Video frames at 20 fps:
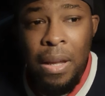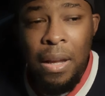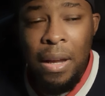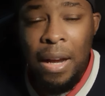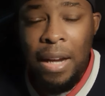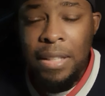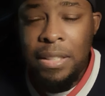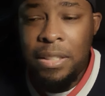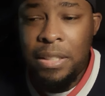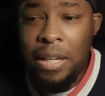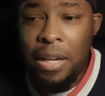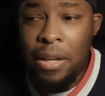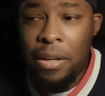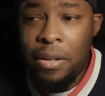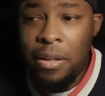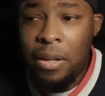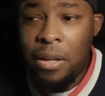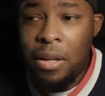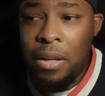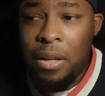I
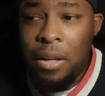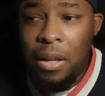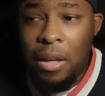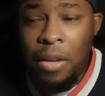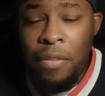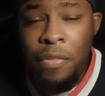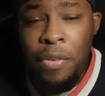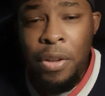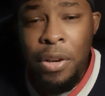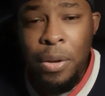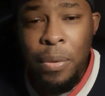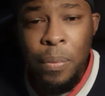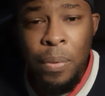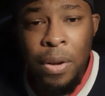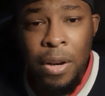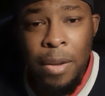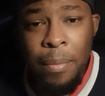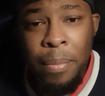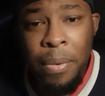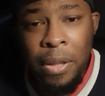said, if you didn't
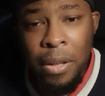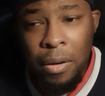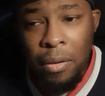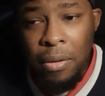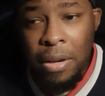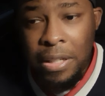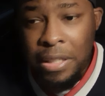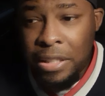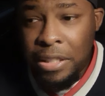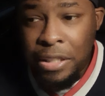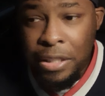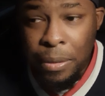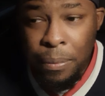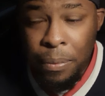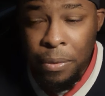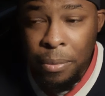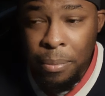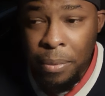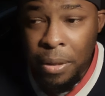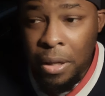want to be in a relationship
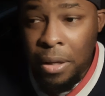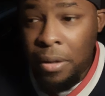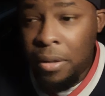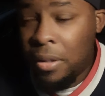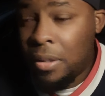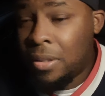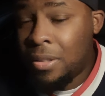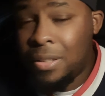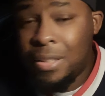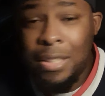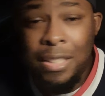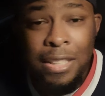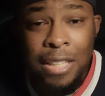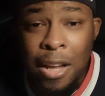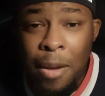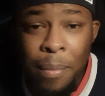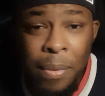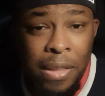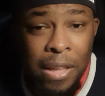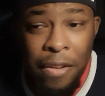with me, just
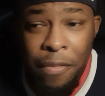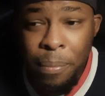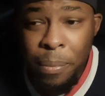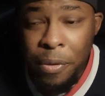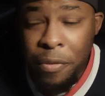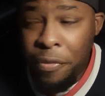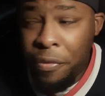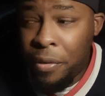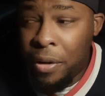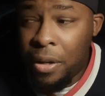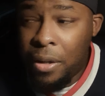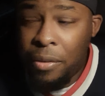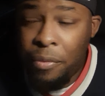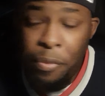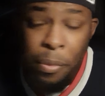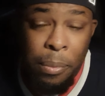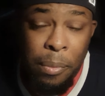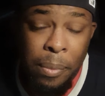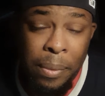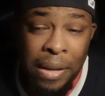tell me that from
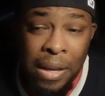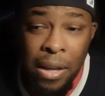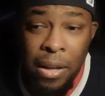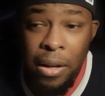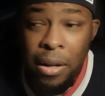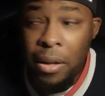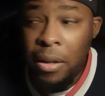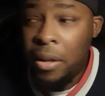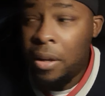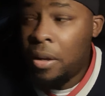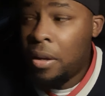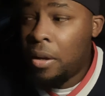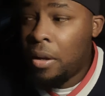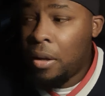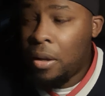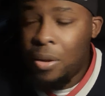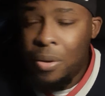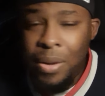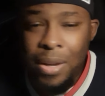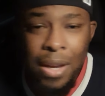the beginning.
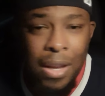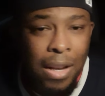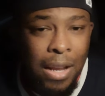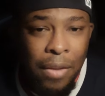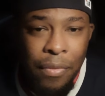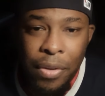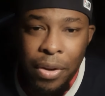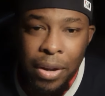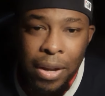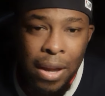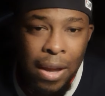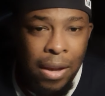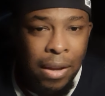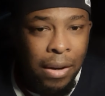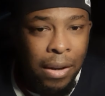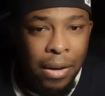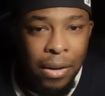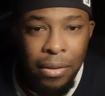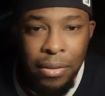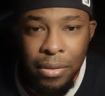You can't have your cake and
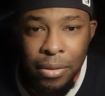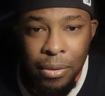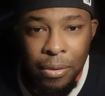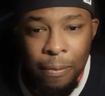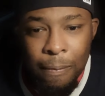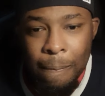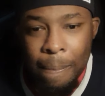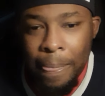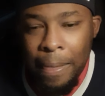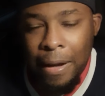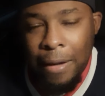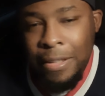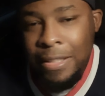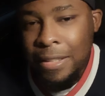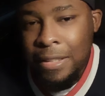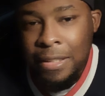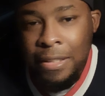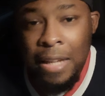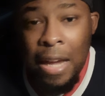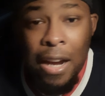eat it too. It's
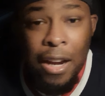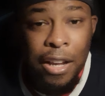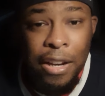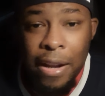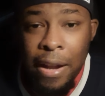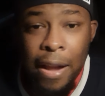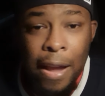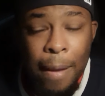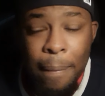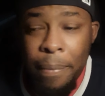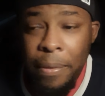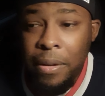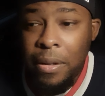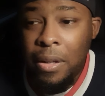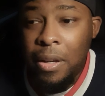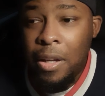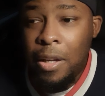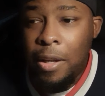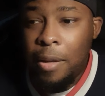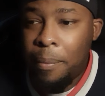just not going to happen,
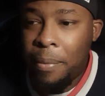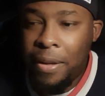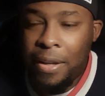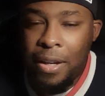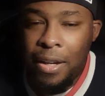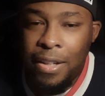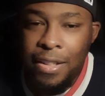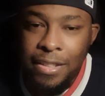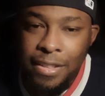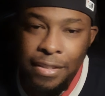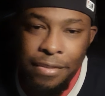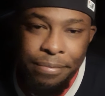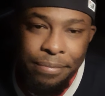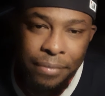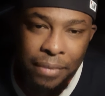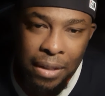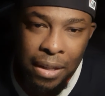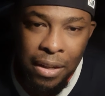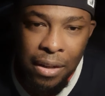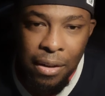because,
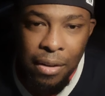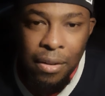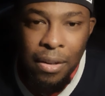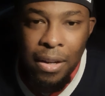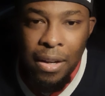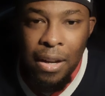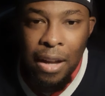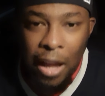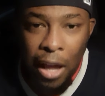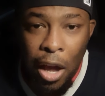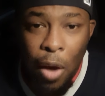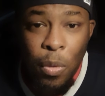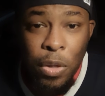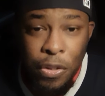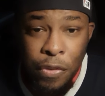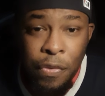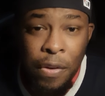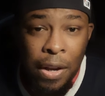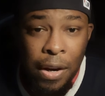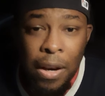you know, at
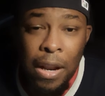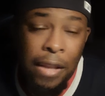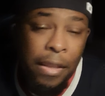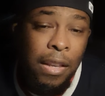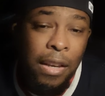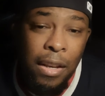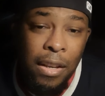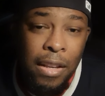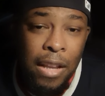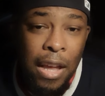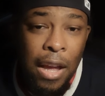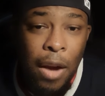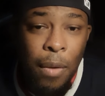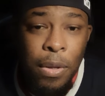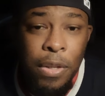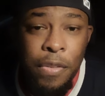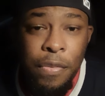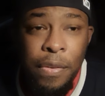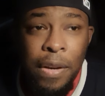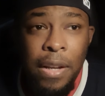the end of the day, I
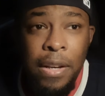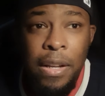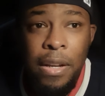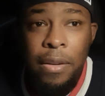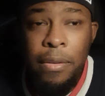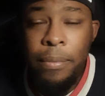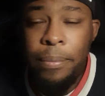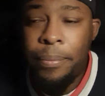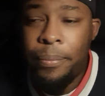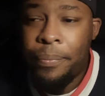always find out.